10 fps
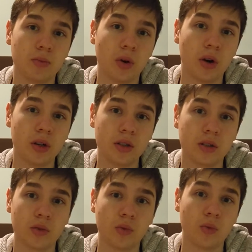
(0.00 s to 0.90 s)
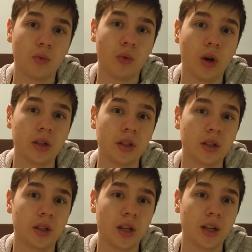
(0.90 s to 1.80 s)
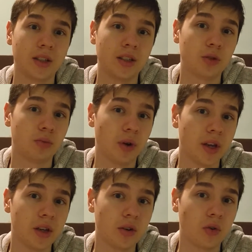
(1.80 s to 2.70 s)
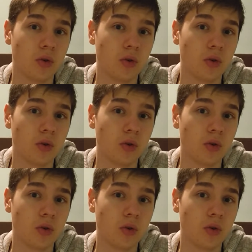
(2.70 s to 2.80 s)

bars one at each break